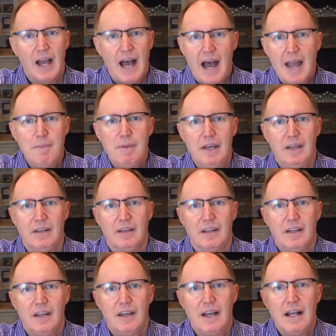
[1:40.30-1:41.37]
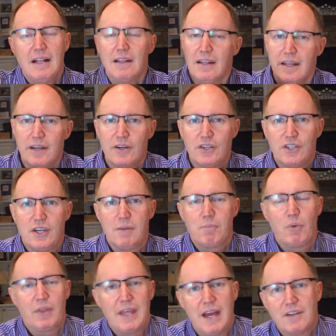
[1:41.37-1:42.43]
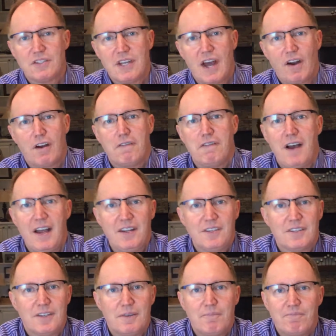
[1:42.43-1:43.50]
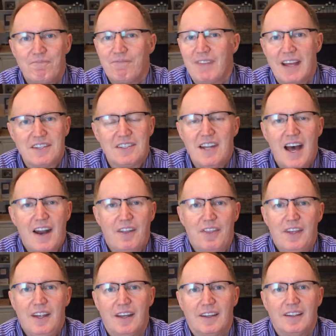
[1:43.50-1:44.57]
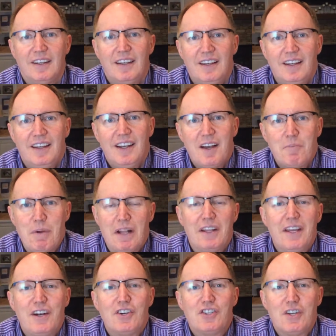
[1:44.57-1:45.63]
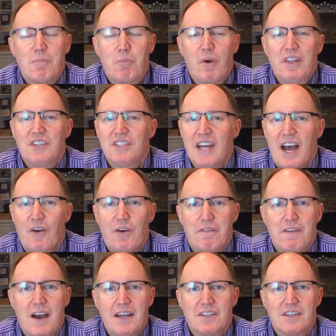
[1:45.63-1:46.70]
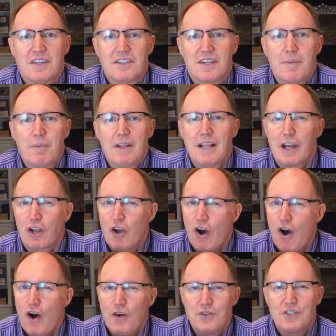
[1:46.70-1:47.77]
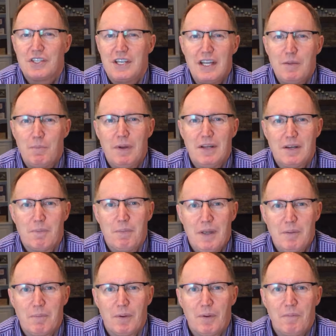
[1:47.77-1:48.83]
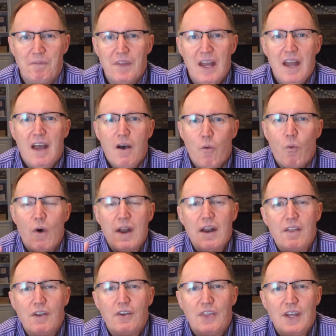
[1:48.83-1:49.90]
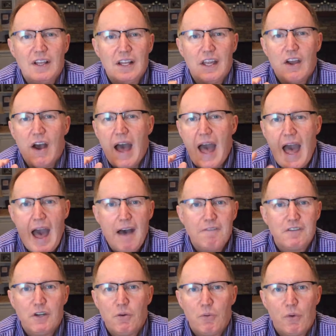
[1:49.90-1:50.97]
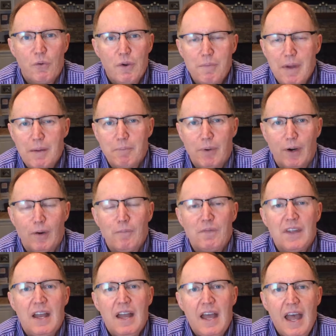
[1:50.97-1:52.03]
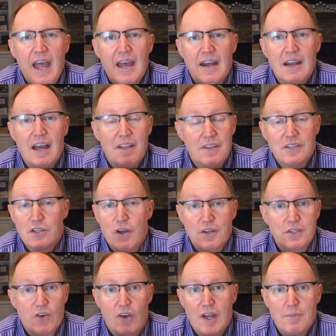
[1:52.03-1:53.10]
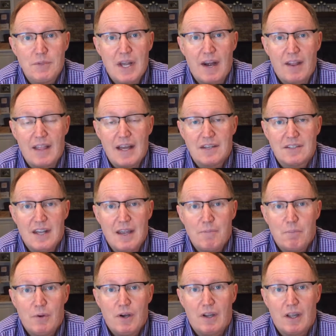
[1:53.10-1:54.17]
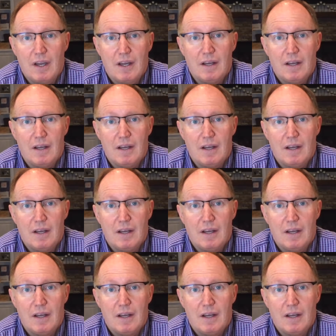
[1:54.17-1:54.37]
I'm in. Leadership without sacrifice, that's not a thing. But leadership with sacrifice is something that calls deep into people. One other thing that you have to remember, and this also comes out of that same book,